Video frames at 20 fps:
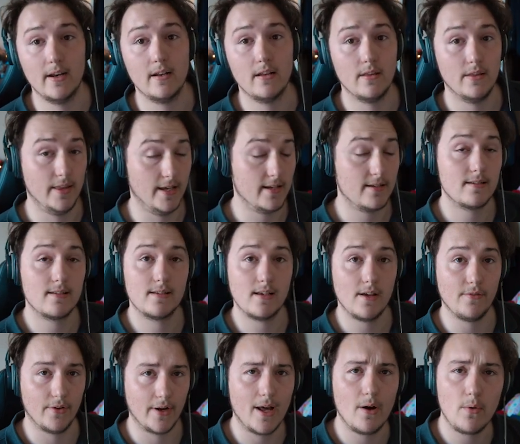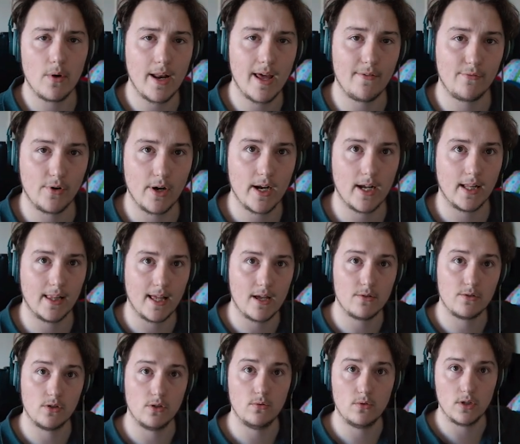this server. Now what Avray
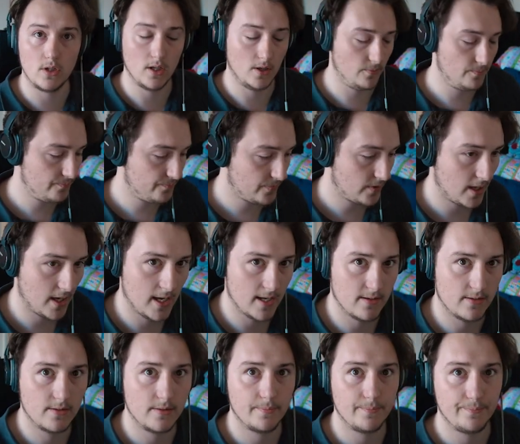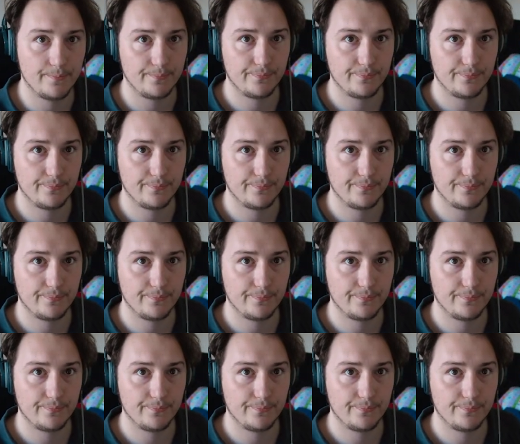allows you to do is,